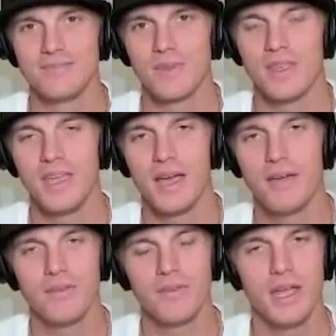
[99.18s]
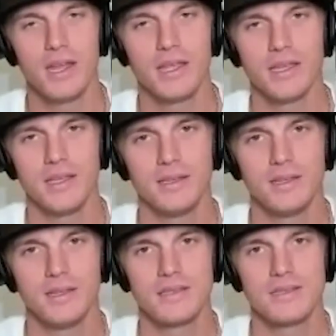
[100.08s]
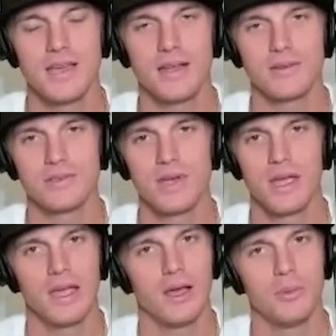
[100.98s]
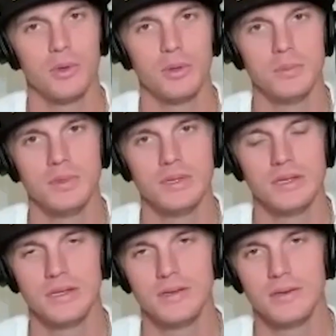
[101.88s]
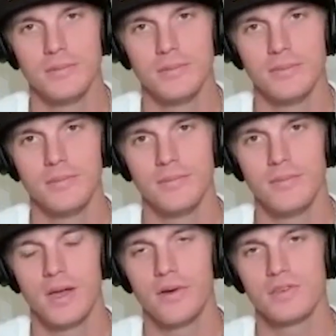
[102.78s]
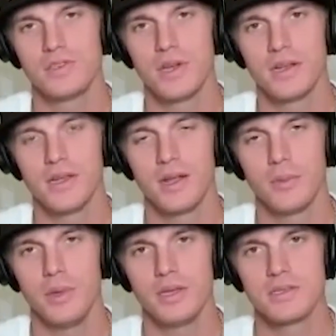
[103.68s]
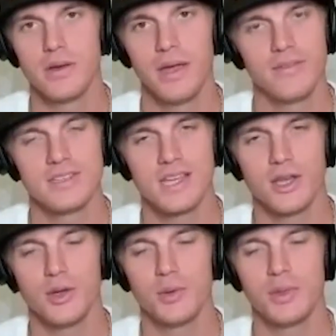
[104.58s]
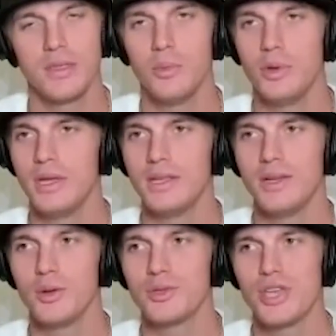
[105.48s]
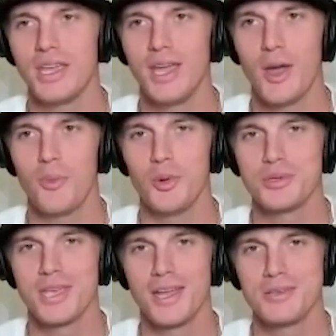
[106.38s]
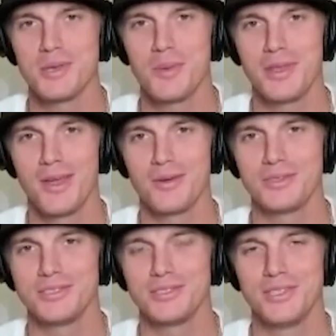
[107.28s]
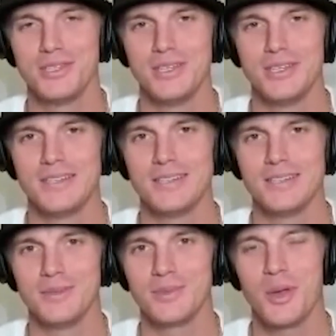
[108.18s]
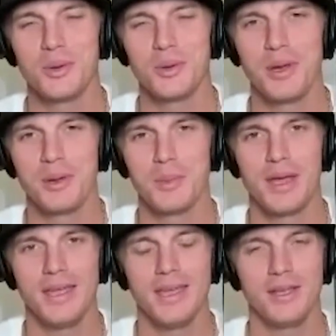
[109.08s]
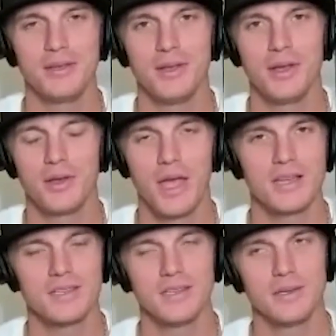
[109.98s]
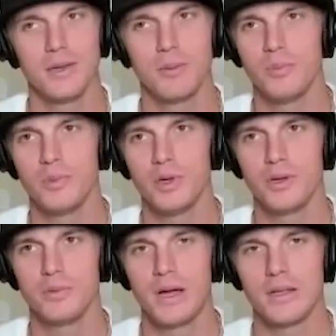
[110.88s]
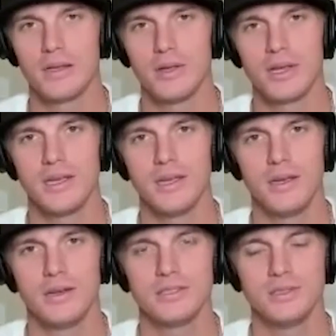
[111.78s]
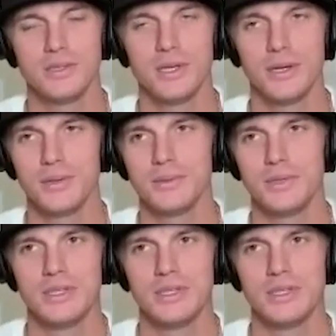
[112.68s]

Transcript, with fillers: Yeah, I've never had a, a title track album. Um, I've always tried to kind of be as creative as I could with it, but Gold Chain Cowboy was kind of something I was Um, thrown around in my head, actually a good while ago, like a year or two ago.